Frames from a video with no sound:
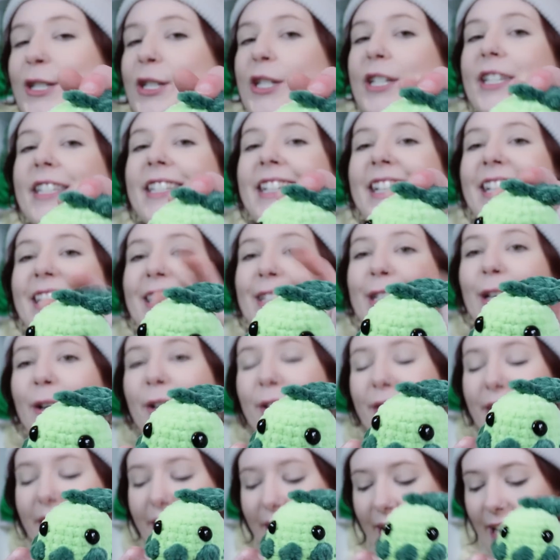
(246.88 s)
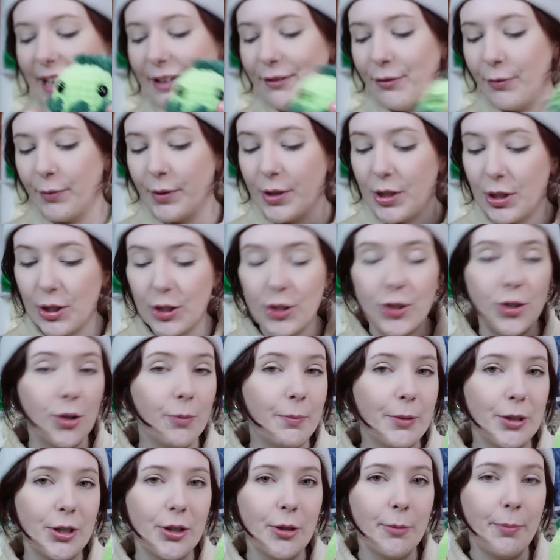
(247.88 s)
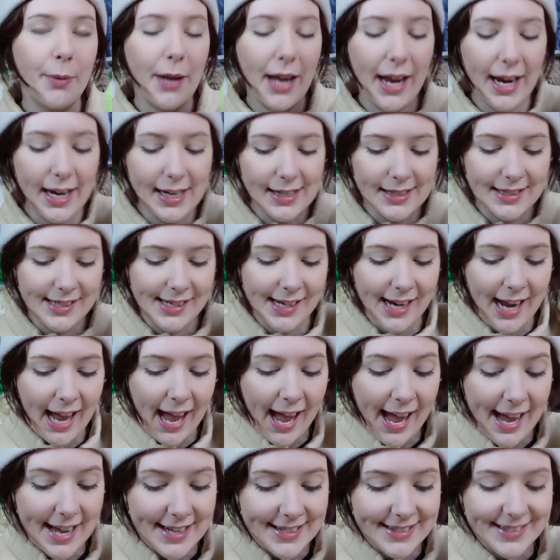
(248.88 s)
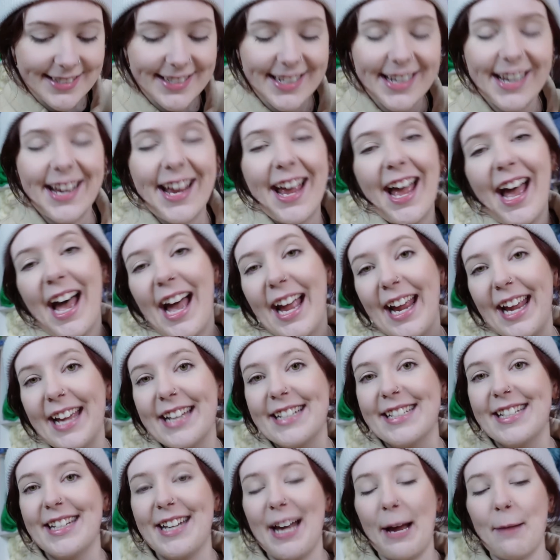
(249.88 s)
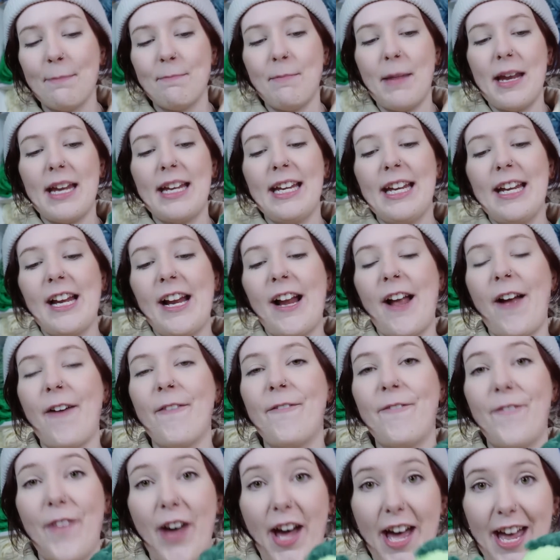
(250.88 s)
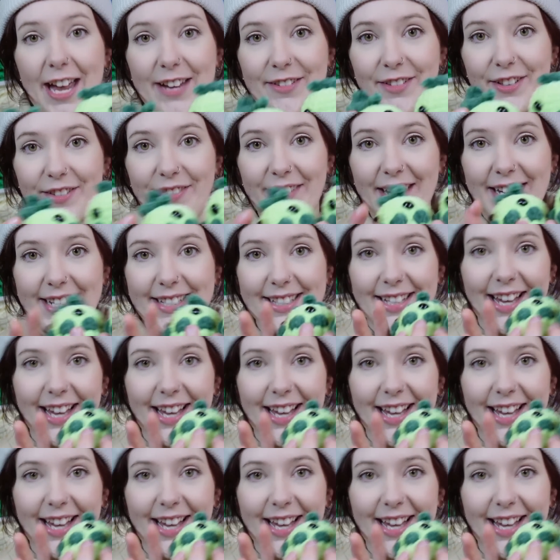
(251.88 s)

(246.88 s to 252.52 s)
Just need to sew on the leaf, which is super easy, and I ended up making 5 of these